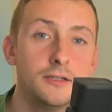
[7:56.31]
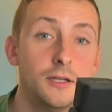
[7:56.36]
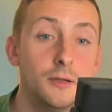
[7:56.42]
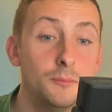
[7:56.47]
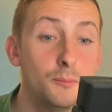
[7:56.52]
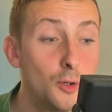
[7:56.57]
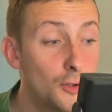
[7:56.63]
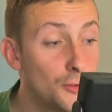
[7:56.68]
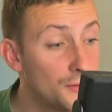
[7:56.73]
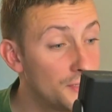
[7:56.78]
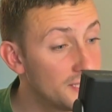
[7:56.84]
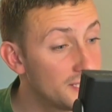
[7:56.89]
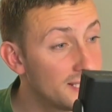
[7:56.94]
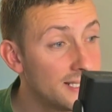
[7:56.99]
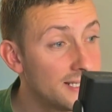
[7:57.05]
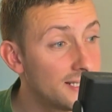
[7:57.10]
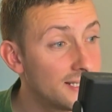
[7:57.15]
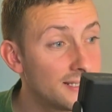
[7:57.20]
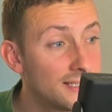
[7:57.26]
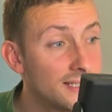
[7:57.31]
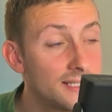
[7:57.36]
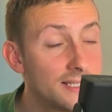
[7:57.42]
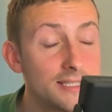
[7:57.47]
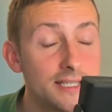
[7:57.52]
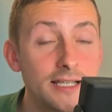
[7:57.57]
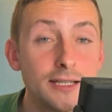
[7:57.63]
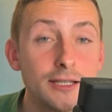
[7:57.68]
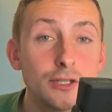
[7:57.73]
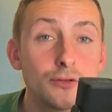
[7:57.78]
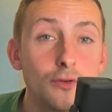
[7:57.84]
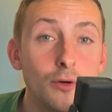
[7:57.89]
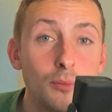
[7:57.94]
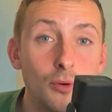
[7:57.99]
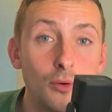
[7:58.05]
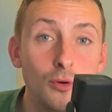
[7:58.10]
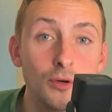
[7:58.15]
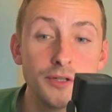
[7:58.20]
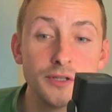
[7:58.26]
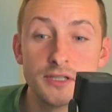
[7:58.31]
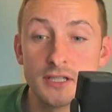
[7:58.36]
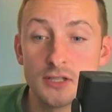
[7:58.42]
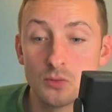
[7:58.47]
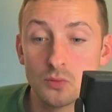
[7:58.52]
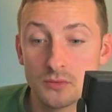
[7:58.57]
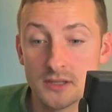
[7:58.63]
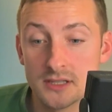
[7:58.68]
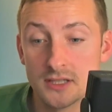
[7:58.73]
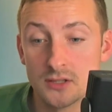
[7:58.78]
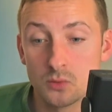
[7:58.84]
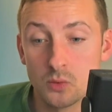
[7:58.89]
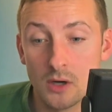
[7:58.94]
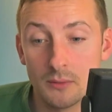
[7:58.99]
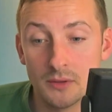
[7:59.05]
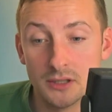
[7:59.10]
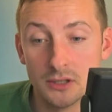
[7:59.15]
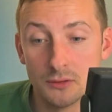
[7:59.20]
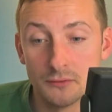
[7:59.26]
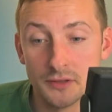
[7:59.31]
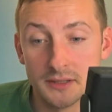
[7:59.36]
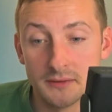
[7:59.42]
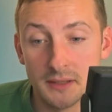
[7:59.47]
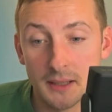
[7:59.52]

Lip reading: But this is English football, and this is why we love it.